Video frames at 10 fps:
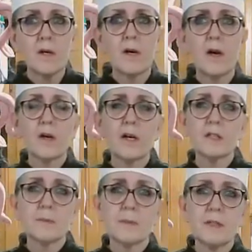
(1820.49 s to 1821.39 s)
Her
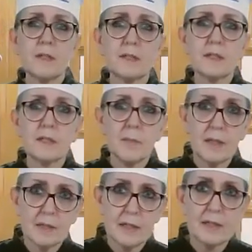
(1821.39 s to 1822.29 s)
husband is in the
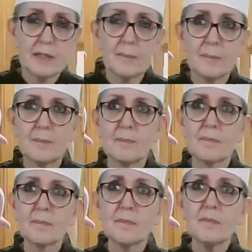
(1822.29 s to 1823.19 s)
military.
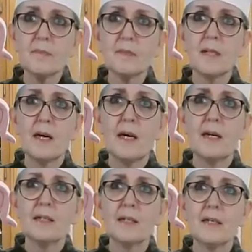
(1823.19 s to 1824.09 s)

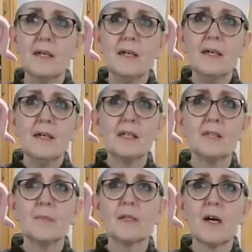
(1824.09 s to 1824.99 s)
And he's
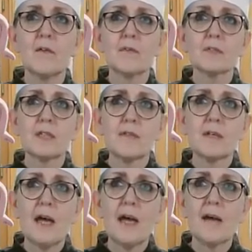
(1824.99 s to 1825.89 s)
been gone for
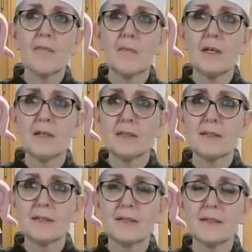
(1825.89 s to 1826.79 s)
7.5 months.
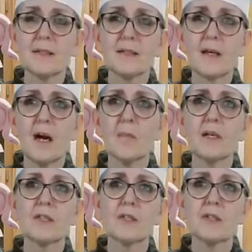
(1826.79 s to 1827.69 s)
God
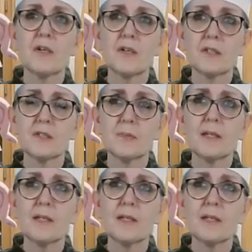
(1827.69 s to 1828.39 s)
bless your heart, sweetie.